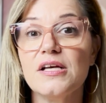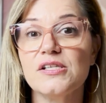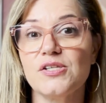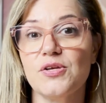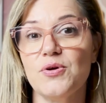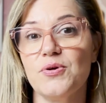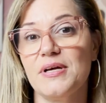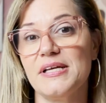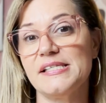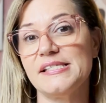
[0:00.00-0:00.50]
so
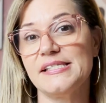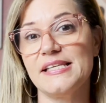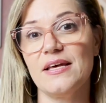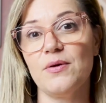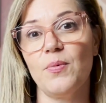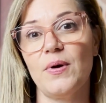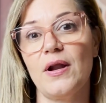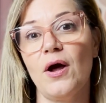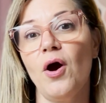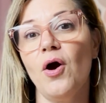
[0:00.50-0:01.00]
you can see
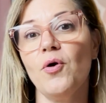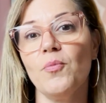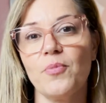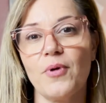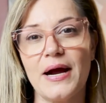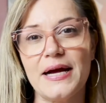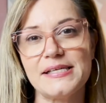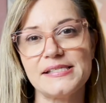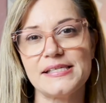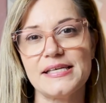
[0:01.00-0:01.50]
what home
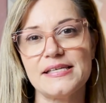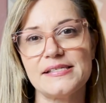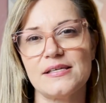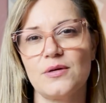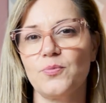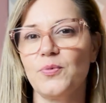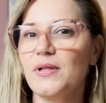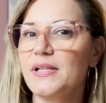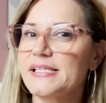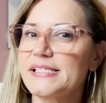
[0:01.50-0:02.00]
prices
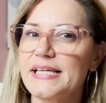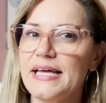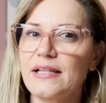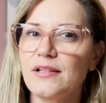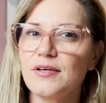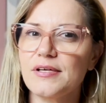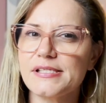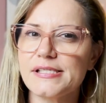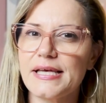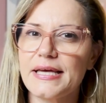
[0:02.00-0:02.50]
and real estate
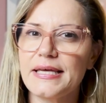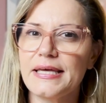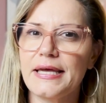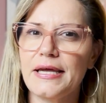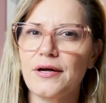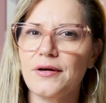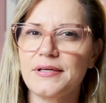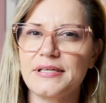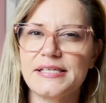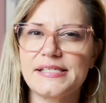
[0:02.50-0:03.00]
looks like
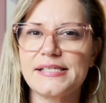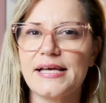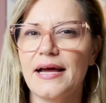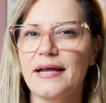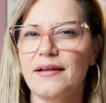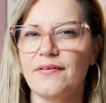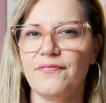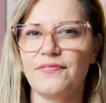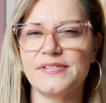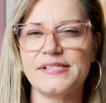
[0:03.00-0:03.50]
here and
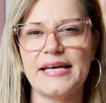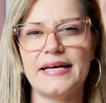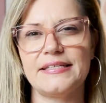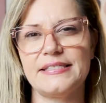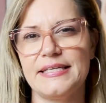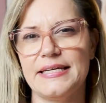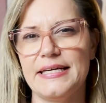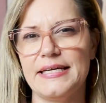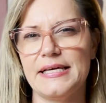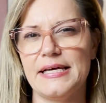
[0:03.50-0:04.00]
decide if
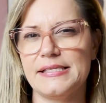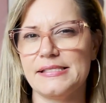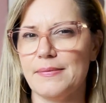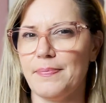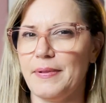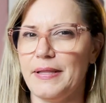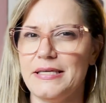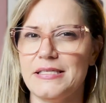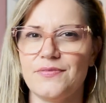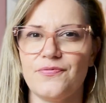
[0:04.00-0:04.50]
Santee is a
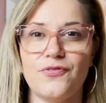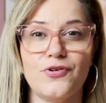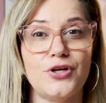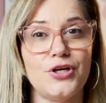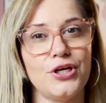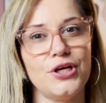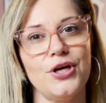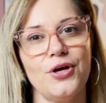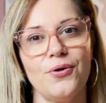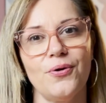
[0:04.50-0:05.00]
place for
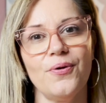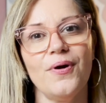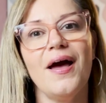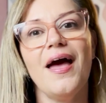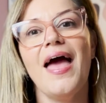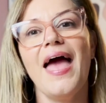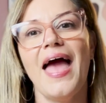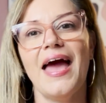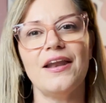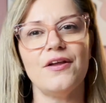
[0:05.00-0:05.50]
you.
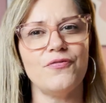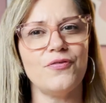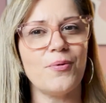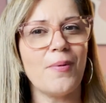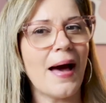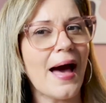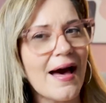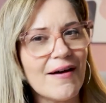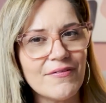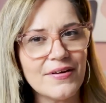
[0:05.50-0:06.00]
And if you
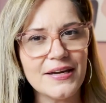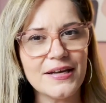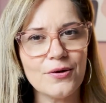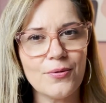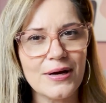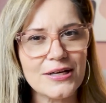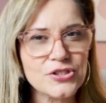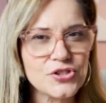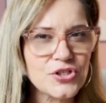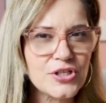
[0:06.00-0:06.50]
have any
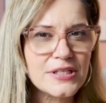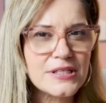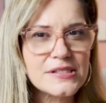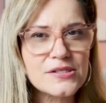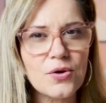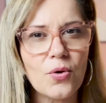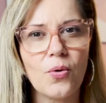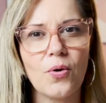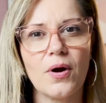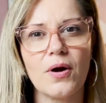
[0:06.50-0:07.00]
questions
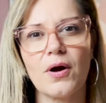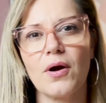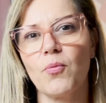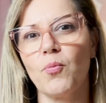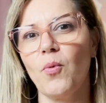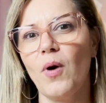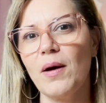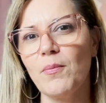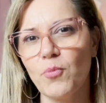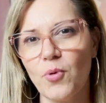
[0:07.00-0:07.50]
or
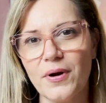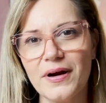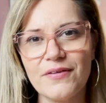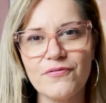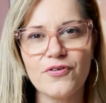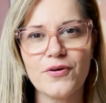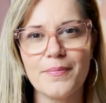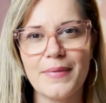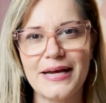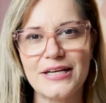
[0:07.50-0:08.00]
want more
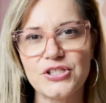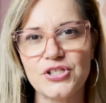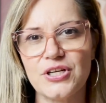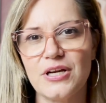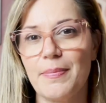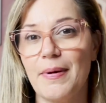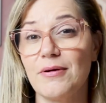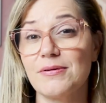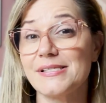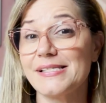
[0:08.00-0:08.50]
information
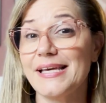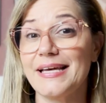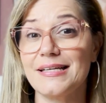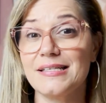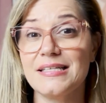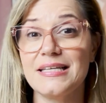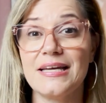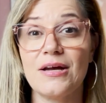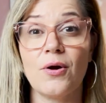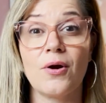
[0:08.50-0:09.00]
about
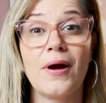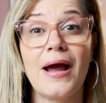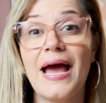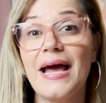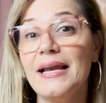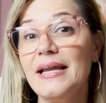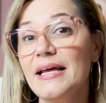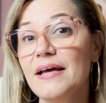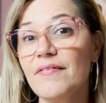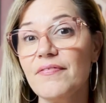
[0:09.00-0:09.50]
Santee or
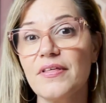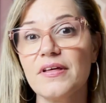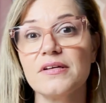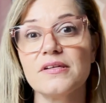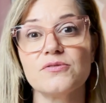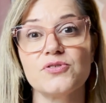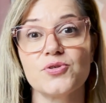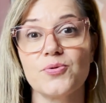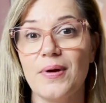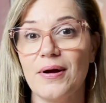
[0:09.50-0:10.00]
any of
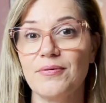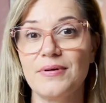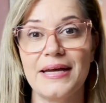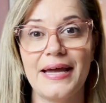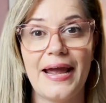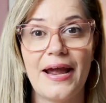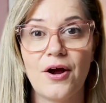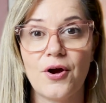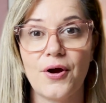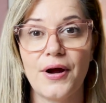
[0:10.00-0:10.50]
the surrounding
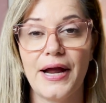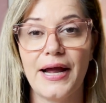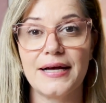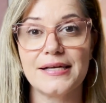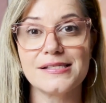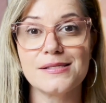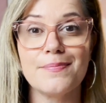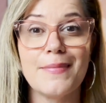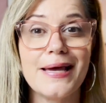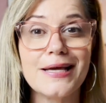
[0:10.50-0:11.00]

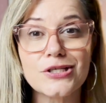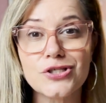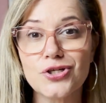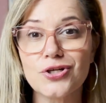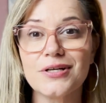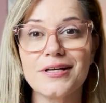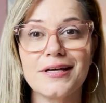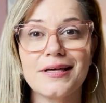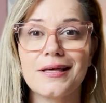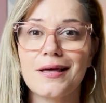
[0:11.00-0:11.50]
areas, make
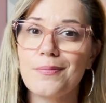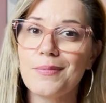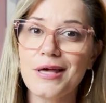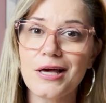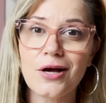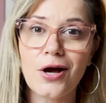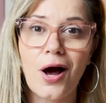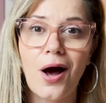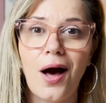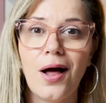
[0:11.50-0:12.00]
sure to give me a
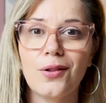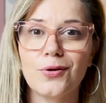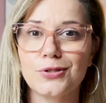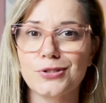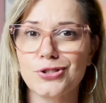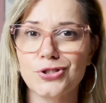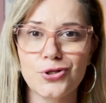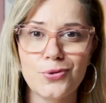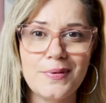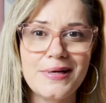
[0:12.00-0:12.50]
call or
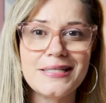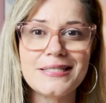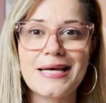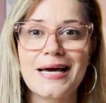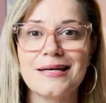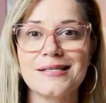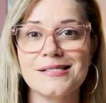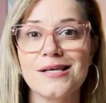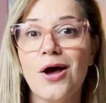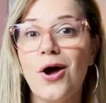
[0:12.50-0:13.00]
shoot me a
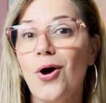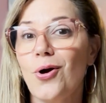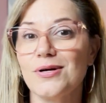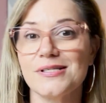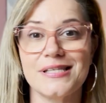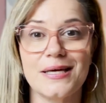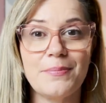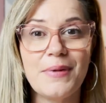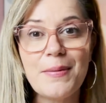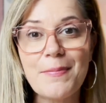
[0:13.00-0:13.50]
text or
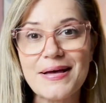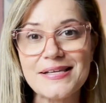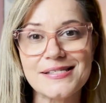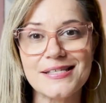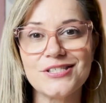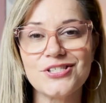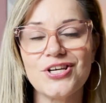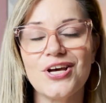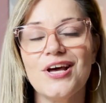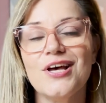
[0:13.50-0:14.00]
send me a
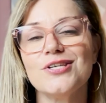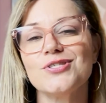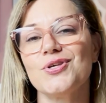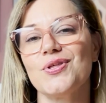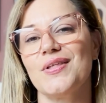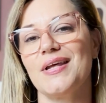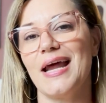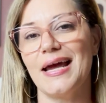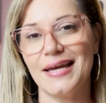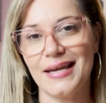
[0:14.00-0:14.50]
message so
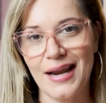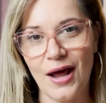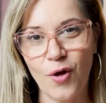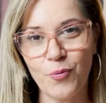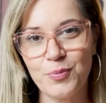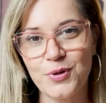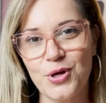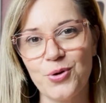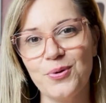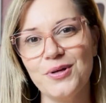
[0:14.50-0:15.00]
that I can
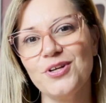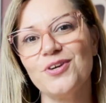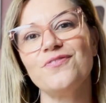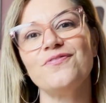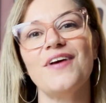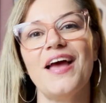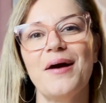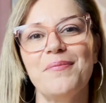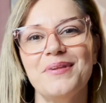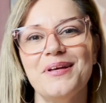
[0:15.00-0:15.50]
help you and your
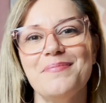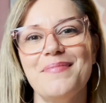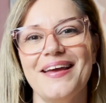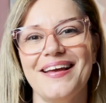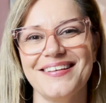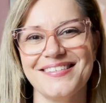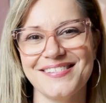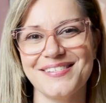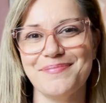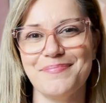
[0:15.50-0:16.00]
family make
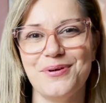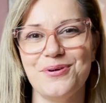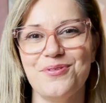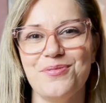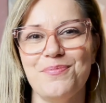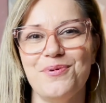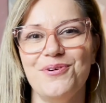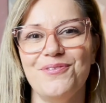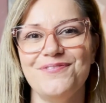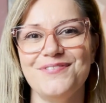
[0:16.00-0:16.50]
a smooth
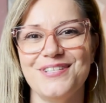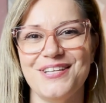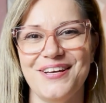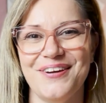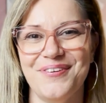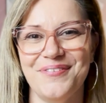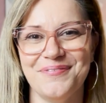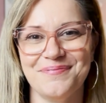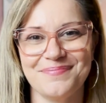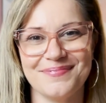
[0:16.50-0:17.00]
move
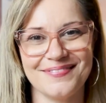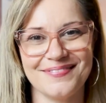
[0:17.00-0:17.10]
too.